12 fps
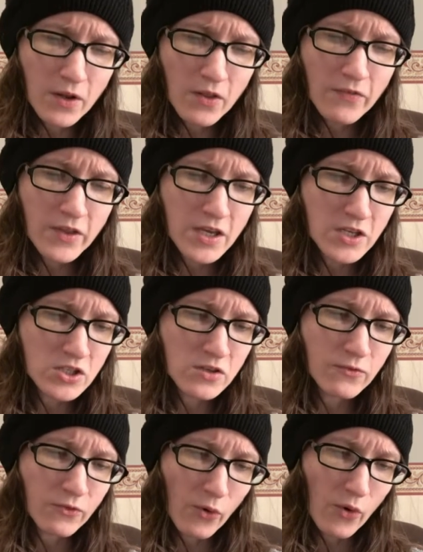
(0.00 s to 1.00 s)
of the kitchen
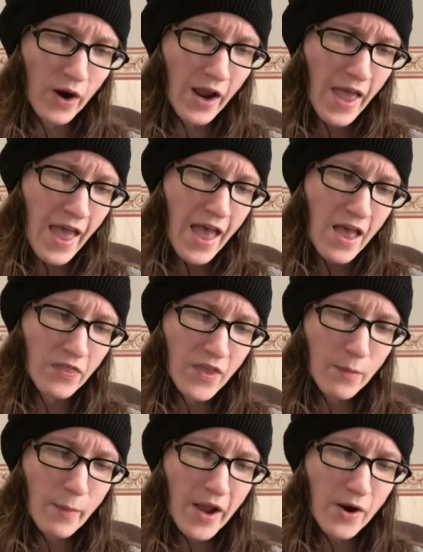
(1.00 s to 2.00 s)
floor, and
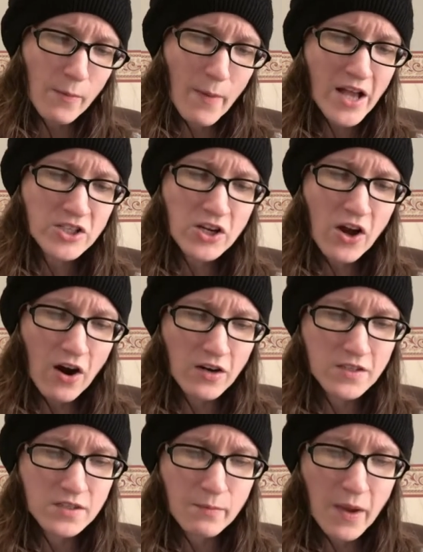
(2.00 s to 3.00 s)
then by her magic
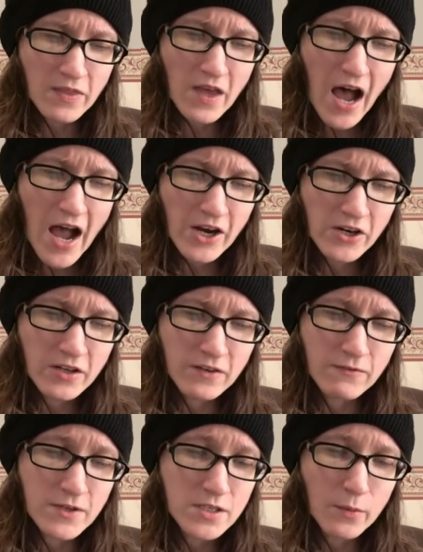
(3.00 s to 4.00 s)
arts made the iron
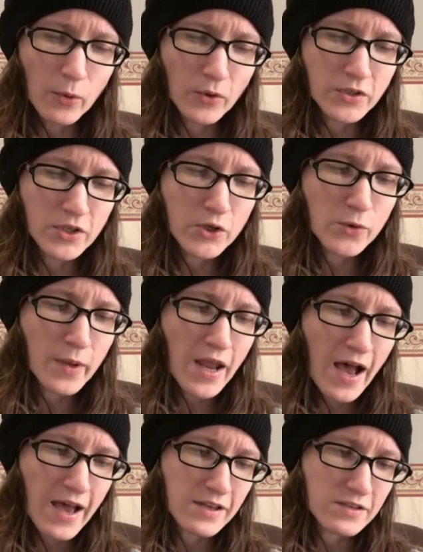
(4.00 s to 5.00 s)
invisible to human
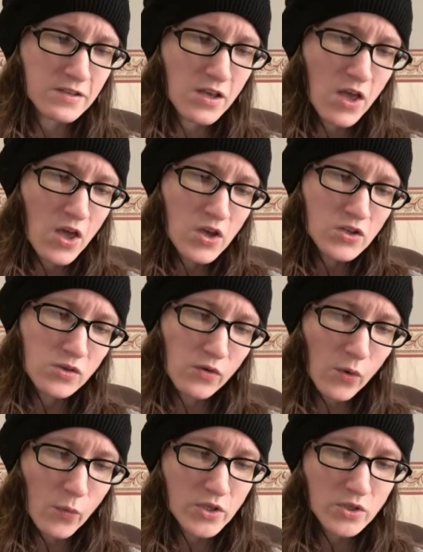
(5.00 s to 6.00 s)
eyes, so
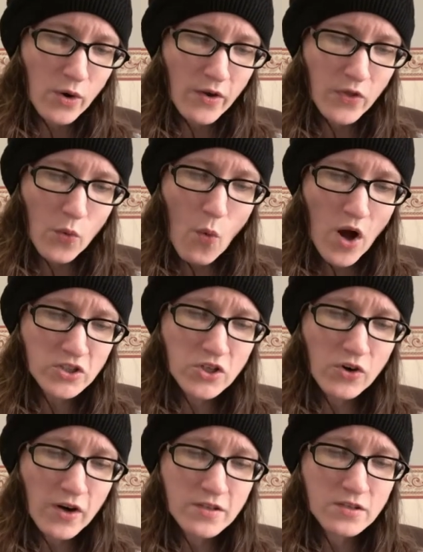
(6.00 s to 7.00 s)
that when Dorothy walked
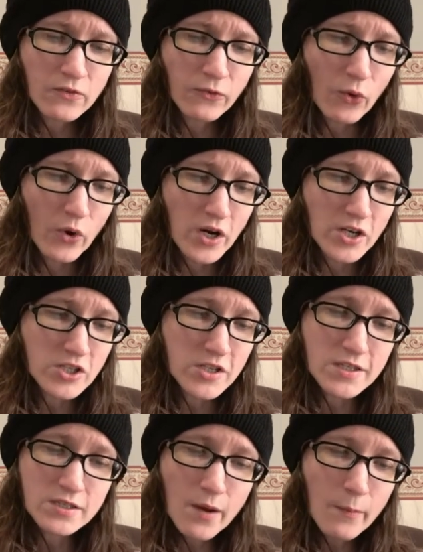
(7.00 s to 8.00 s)
across the floor, she
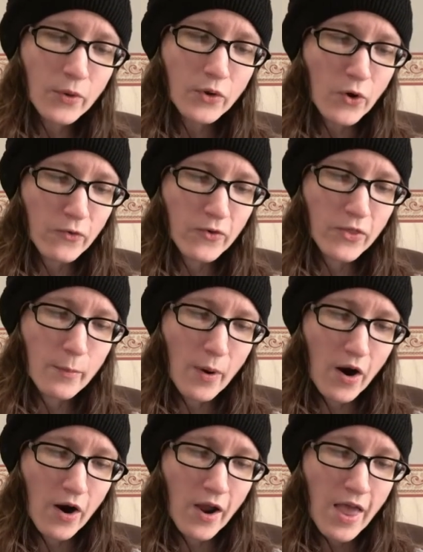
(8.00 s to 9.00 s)
stumbled over the
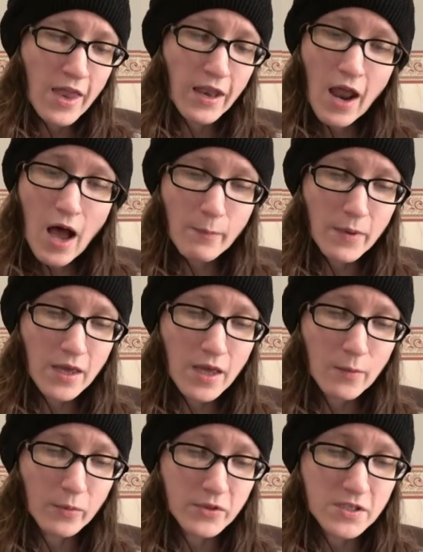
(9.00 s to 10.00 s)
bar, not being
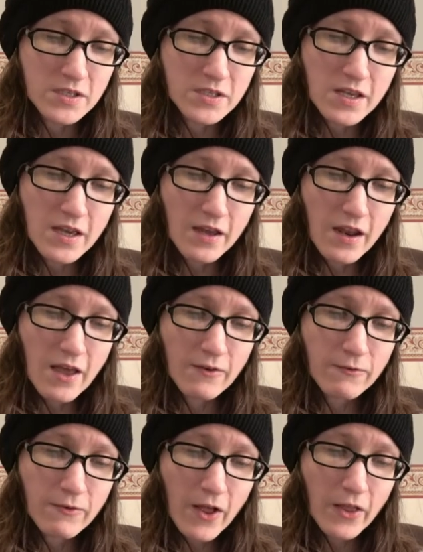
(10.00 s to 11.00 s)
able to see it, and
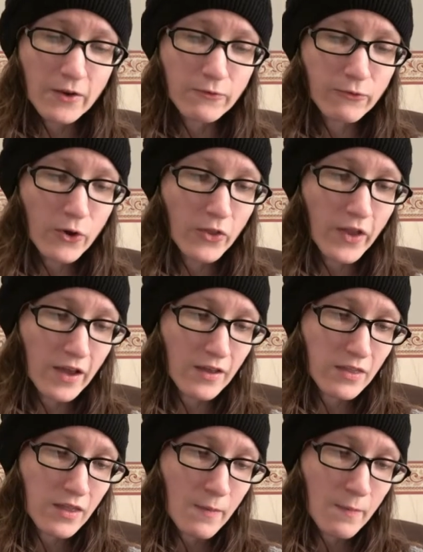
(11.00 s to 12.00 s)
fell at full
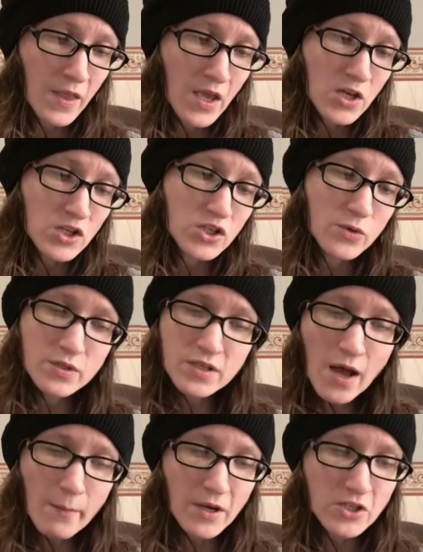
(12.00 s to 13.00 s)
length. She was
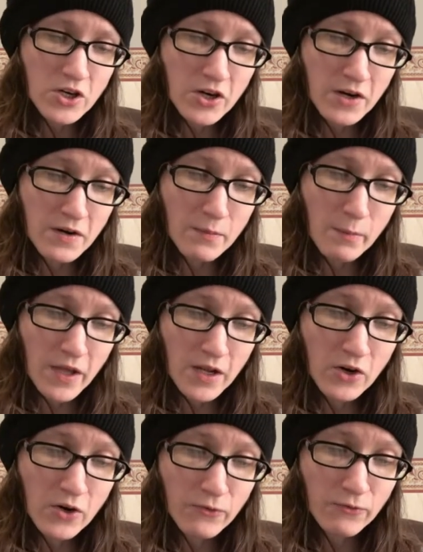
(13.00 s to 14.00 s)
not much hurt, but
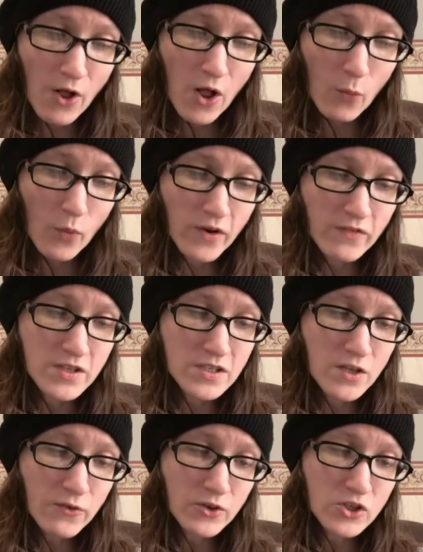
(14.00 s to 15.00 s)
in her fall one of the
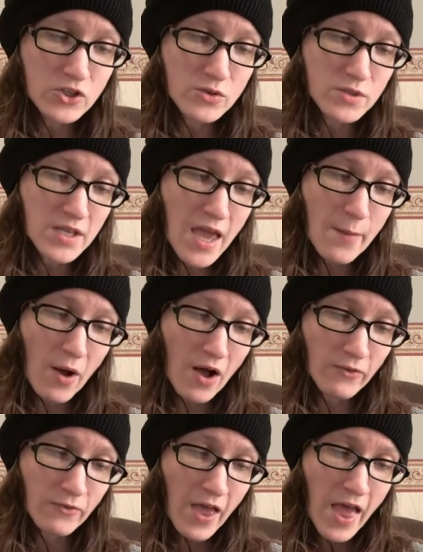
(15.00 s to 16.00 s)
silver shoes came
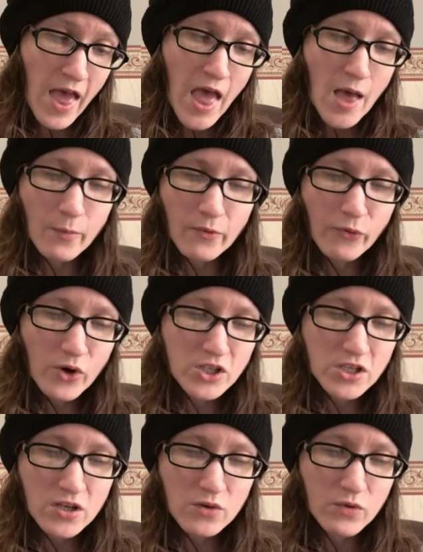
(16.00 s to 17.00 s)
off, and before
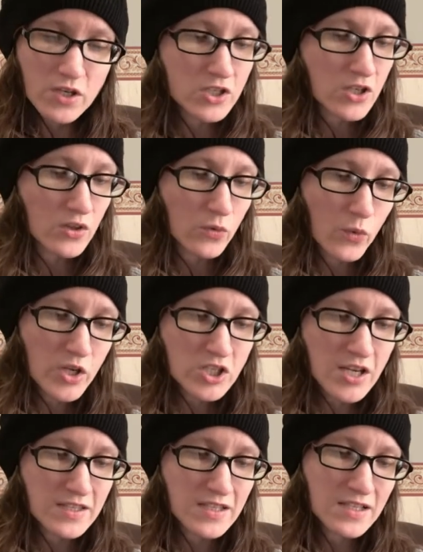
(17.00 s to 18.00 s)
she could reach it, the witch
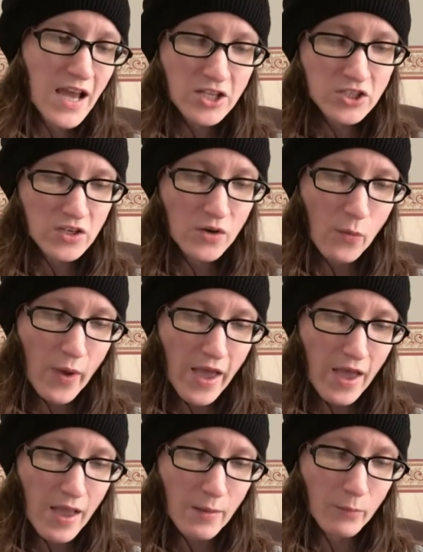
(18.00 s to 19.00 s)
had snatched it
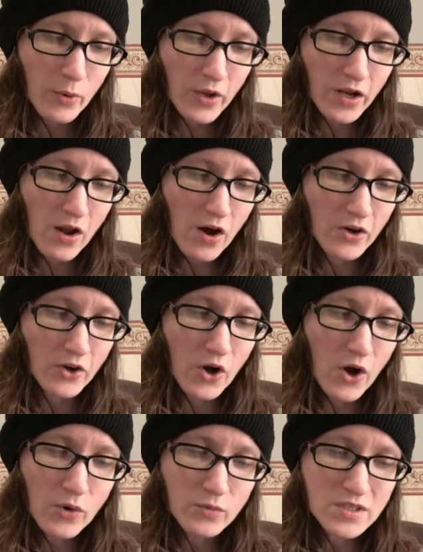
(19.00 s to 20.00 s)
away and put it on her
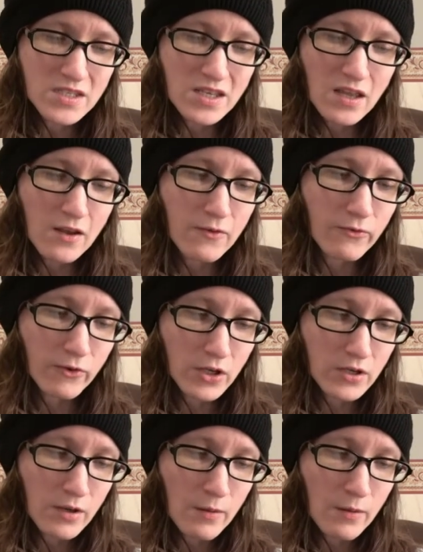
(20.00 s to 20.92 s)
own skinny foot.